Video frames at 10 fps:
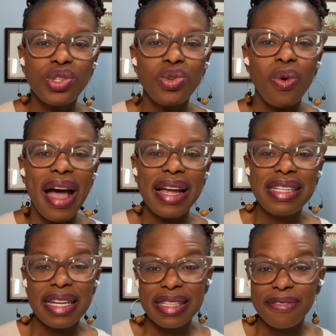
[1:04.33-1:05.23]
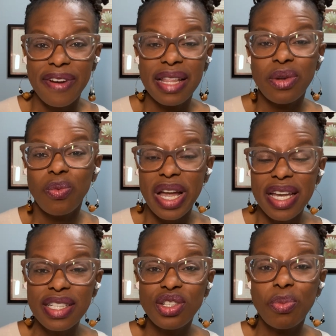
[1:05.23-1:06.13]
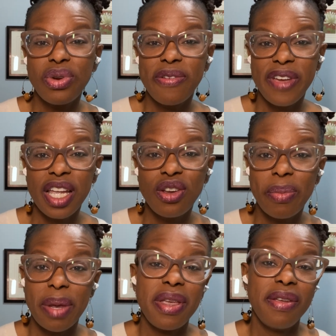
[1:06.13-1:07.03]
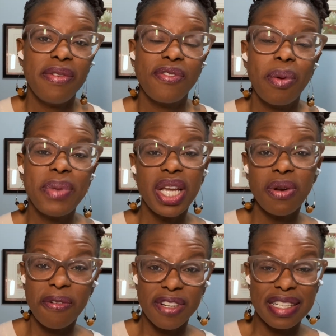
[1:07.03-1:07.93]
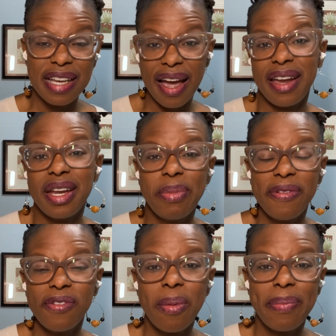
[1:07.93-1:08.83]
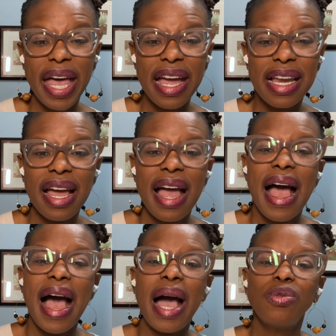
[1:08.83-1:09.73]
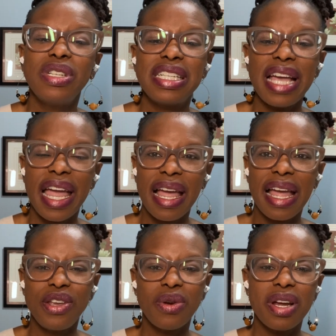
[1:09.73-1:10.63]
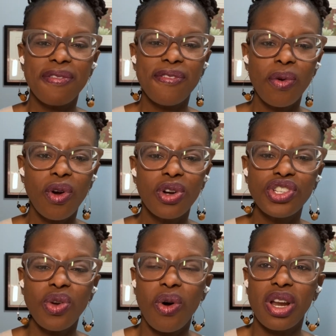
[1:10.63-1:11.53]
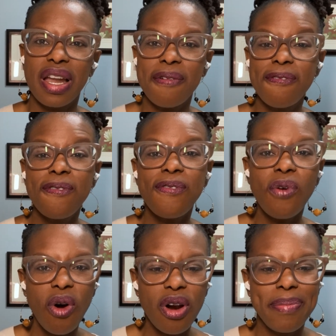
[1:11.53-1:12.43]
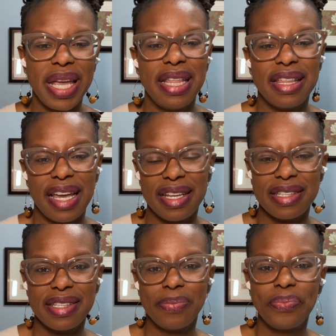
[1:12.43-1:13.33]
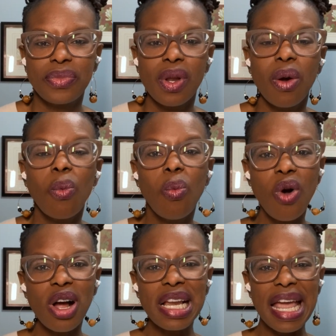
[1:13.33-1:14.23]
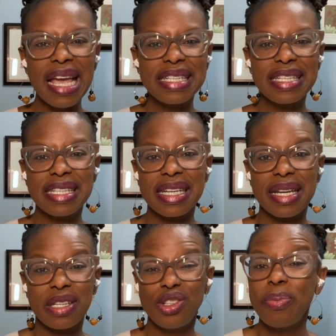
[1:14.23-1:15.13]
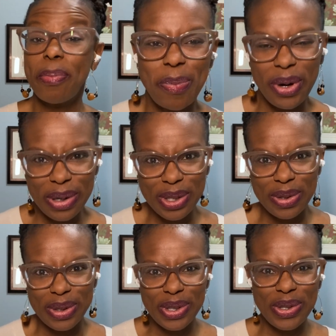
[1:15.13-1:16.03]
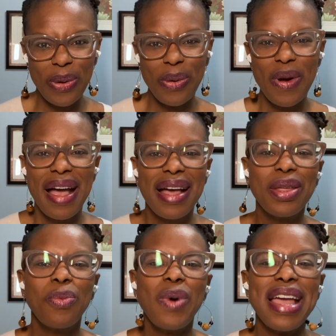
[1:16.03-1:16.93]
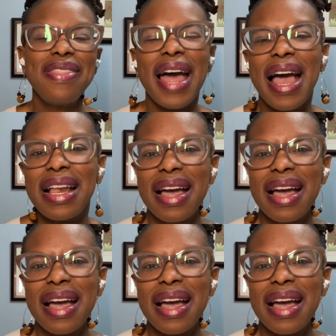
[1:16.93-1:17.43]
to identify and the ways to prevent your baby from being overtired before bed, I would say you can focus on 4 main things. One is to be punctual. So the way that